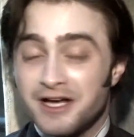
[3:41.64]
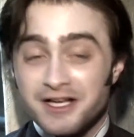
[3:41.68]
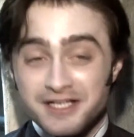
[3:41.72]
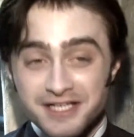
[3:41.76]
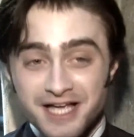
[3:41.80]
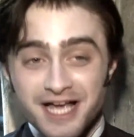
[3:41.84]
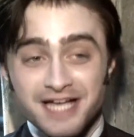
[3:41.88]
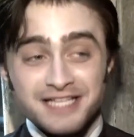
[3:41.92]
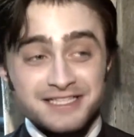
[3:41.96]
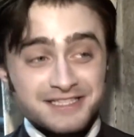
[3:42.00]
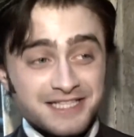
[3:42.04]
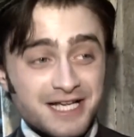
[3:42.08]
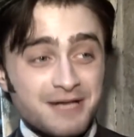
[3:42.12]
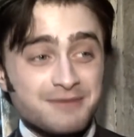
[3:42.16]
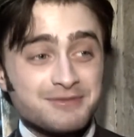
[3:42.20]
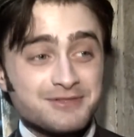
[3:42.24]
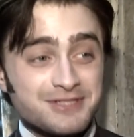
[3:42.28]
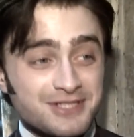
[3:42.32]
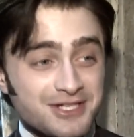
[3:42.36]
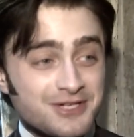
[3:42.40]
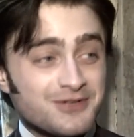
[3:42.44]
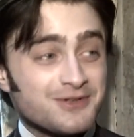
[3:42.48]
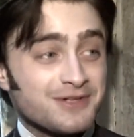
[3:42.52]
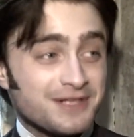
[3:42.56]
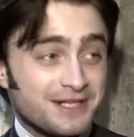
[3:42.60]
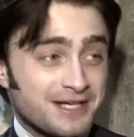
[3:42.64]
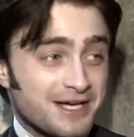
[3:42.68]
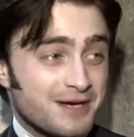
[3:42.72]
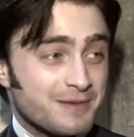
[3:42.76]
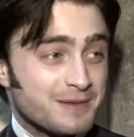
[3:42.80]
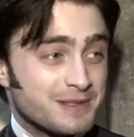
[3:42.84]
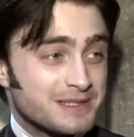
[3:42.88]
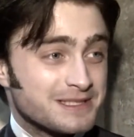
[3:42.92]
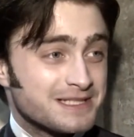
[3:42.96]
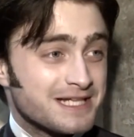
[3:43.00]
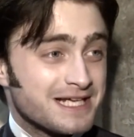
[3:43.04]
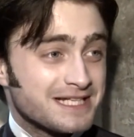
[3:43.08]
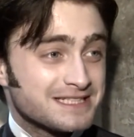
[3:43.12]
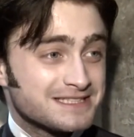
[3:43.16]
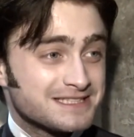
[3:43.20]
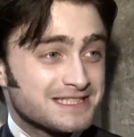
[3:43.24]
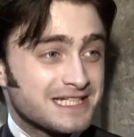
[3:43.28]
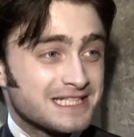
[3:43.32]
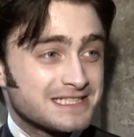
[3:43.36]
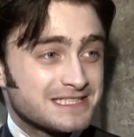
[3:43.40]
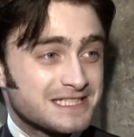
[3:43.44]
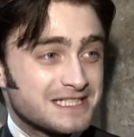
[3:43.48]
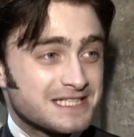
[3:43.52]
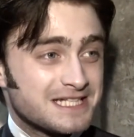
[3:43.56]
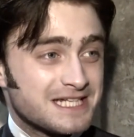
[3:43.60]
Yes, absolutely. I mean, that's
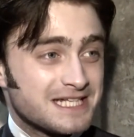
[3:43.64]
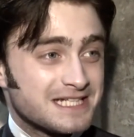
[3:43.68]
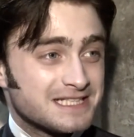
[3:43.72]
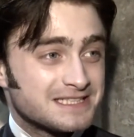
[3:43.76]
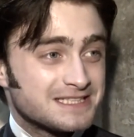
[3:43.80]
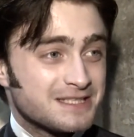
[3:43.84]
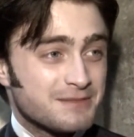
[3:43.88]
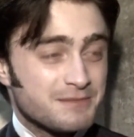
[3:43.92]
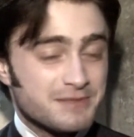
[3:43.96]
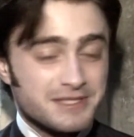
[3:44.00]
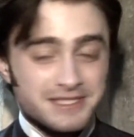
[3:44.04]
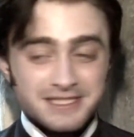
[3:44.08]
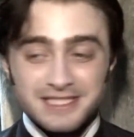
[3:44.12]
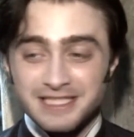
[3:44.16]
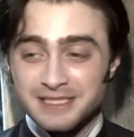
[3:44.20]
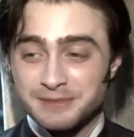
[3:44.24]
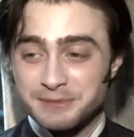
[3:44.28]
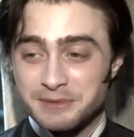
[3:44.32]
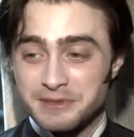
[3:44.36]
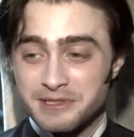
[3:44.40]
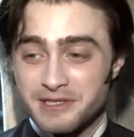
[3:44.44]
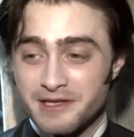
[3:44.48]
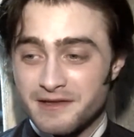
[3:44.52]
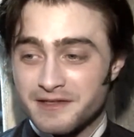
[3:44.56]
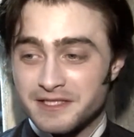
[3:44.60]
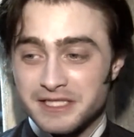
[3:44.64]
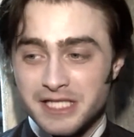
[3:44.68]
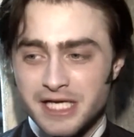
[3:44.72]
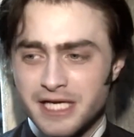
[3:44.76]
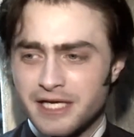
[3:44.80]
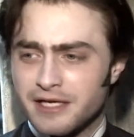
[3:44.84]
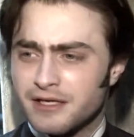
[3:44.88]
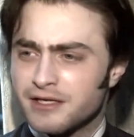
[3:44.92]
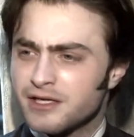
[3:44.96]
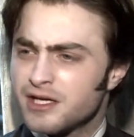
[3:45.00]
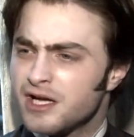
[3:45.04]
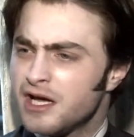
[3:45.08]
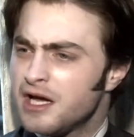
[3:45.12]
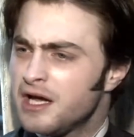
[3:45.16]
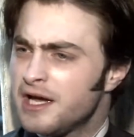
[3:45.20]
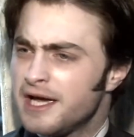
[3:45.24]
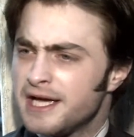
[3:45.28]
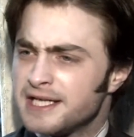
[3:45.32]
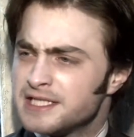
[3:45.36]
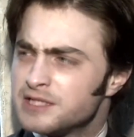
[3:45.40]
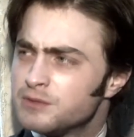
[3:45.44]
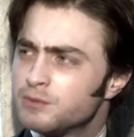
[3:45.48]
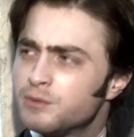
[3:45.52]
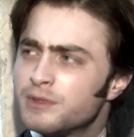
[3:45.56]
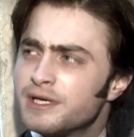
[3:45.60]
the thing. Somebody said to me the other day,
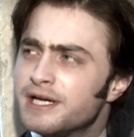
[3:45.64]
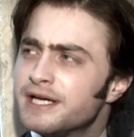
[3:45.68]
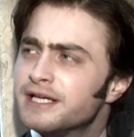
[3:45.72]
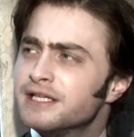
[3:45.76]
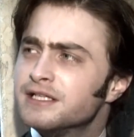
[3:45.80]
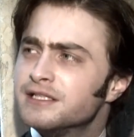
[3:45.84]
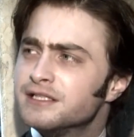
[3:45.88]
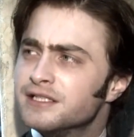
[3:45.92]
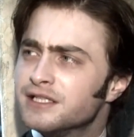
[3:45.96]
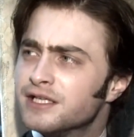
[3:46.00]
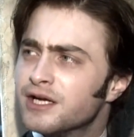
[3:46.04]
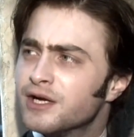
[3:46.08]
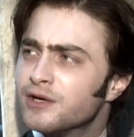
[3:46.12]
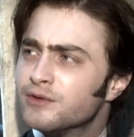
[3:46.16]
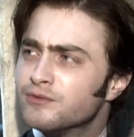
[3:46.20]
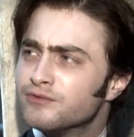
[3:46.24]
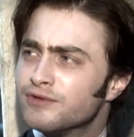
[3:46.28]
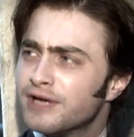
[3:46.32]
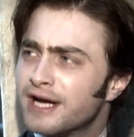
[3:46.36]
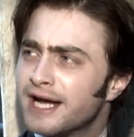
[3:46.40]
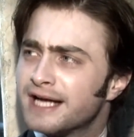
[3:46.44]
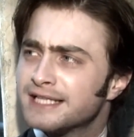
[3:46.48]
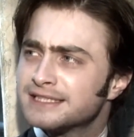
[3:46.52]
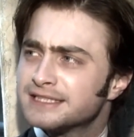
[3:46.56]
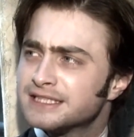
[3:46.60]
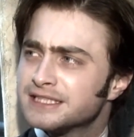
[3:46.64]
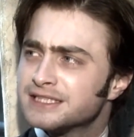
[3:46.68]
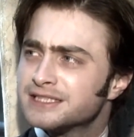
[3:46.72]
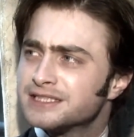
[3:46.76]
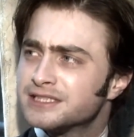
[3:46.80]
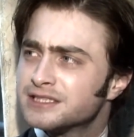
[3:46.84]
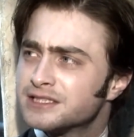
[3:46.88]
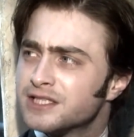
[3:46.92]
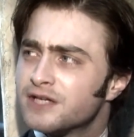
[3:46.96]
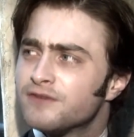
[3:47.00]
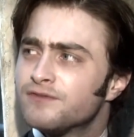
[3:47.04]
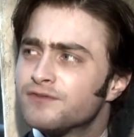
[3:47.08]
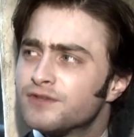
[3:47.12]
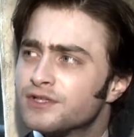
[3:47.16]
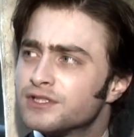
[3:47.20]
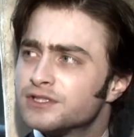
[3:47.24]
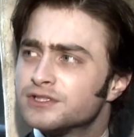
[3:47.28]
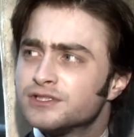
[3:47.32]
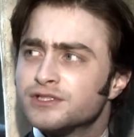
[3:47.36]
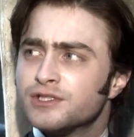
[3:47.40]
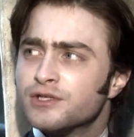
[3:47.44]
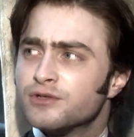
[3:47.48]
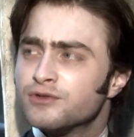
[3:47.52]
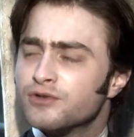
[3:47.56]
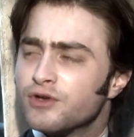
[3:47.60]
"Is it weird, you know, reacting to stuff
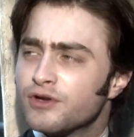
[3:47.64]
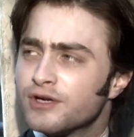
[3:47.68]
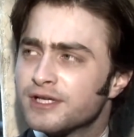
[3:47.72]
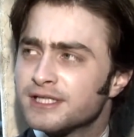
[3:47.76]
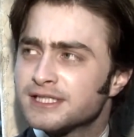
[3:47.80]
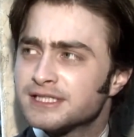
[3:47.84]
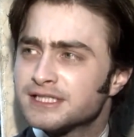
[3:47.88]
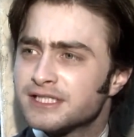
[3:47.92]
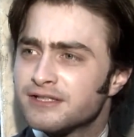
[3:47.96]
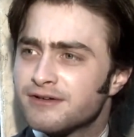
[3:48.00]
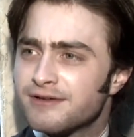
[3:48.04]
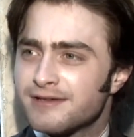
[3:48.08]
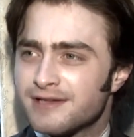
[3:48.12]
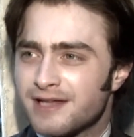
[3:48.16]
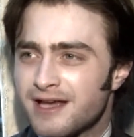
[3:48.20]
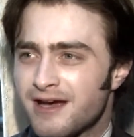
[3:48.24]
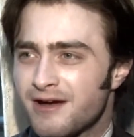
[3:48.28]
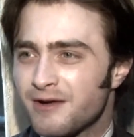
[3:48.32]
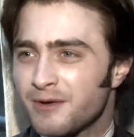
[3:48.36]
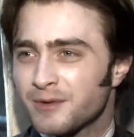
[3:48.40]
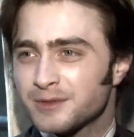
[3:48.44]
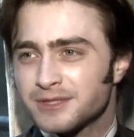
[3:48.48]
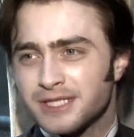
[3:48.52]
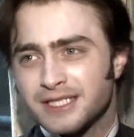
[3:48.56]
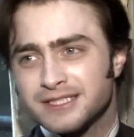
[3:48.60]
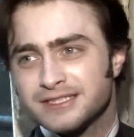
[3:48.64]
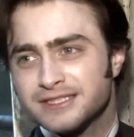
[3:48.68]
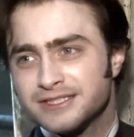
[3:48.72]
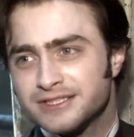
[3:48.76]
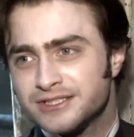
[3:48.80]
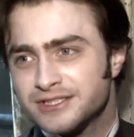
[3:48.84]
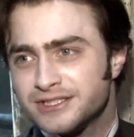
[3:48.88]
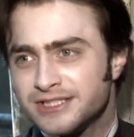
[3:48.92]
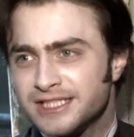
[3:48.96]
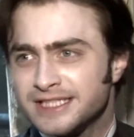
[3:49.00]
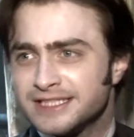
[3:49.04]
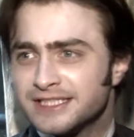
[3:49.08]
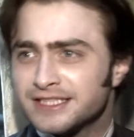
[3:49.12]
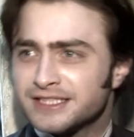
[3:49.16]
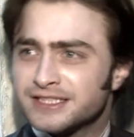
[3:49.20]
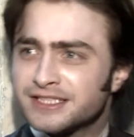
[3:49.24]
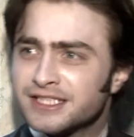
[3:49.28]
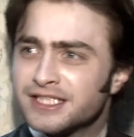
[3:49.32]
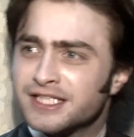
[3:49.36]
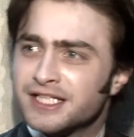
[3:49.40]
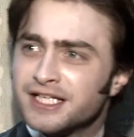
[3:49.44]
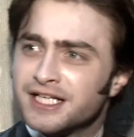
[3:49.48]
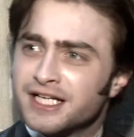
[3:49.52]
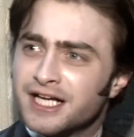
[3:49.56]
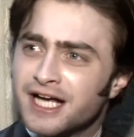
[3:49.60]
that's, you know, not necessarily there?" And I was like, Jesus,
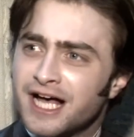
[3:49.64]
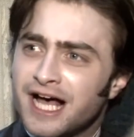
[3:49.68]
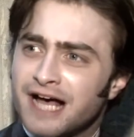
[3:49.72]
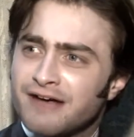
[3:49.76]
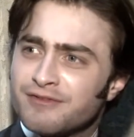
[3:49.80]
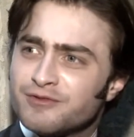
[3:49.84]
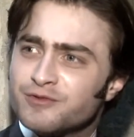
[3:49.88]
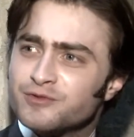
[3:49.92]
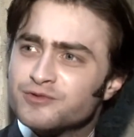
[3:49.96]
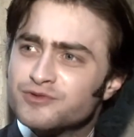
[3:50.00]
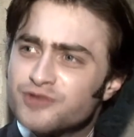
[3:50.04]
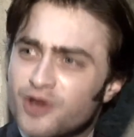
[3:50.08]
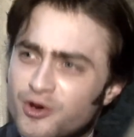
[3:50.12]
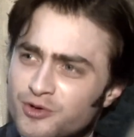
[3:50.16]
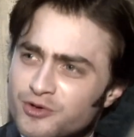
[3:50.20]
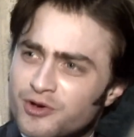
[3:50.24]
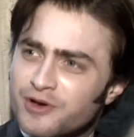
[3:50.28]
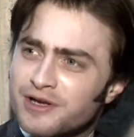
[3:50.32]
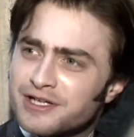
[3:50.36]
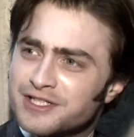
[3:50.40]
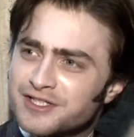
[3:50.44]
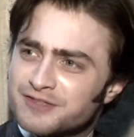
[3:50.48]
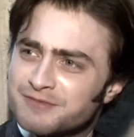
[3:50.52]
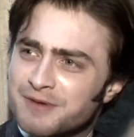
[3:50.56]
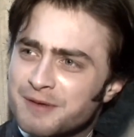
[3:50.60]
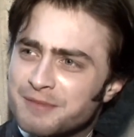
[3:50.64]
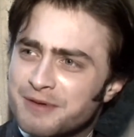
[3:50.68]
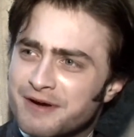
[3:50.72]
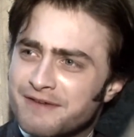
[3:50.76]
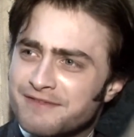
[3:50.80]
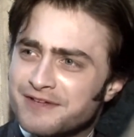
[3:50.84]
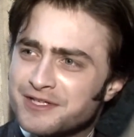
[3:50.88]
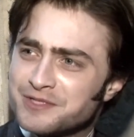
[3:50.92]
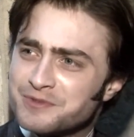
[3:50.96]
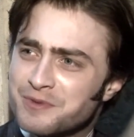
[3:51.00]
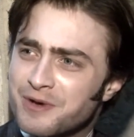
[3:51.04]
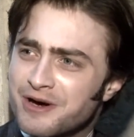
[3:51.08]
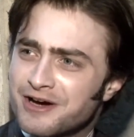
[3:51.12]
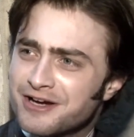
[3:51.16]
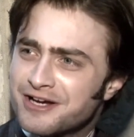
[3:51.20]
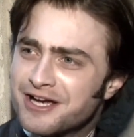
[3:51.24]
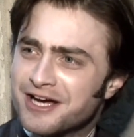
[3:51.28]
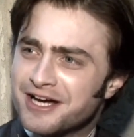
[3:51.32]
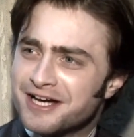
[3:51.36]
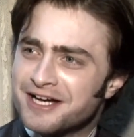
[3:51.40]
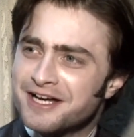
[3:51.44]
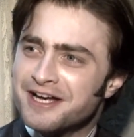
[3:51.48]
having no knowledge of my previous work.